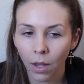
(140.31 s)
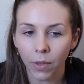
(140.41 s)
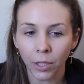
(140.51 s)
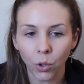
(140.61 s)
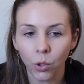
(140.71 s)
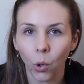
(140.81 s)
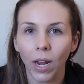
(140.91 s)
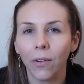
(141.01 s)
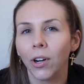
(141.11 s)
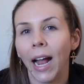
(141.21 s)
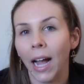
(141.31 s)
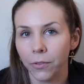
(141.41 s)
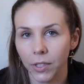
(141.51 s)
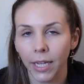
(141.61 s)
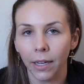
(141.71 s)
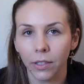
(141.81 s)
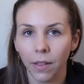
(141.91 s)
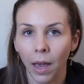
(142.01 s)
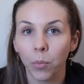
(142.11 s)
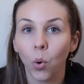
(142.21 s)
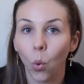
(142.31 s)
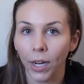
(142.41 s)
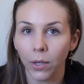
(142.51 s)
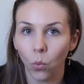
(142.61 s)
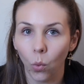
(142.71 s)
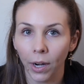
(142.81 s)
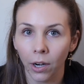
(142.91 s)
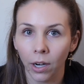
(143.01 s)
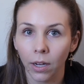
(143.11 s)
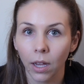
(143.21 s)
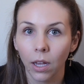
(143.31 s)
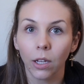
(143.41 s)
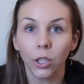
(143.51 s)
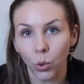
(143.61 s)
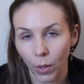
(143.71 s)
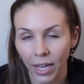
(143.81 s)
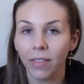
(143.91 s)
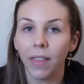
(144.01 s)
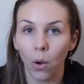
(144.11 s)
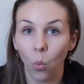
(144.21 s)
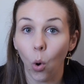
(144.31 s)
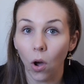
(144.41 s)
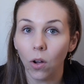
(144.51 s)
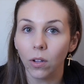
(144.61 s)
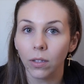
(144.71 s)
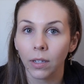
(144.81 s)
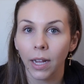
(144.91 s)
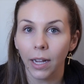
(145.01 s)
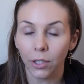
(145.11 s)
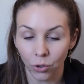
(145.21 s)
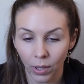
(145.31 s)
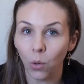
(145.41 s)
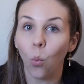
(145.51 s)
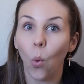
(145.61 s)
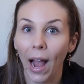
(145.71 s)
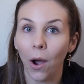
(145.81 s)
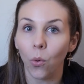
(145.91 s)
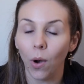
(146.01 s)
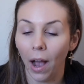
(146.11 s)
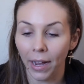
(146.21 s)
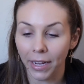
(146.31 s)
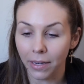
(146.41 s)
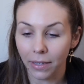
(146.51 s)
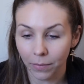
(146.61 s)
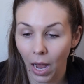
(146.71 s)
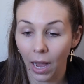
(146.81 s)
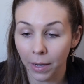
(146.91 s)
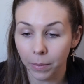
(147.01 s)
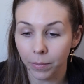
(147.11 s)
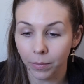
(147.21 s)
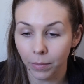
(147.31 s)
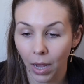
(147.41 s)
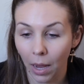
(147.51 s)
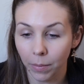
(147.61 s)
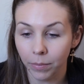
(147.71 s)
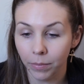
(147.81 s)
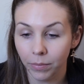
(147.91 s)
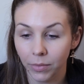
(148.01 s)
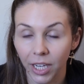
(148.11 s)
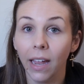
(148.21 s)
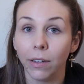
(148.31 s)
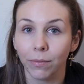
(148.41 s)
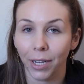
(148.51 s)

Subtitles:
then you don't ever have to get to that point where you hit that wall and you're like, wow, I'm dead.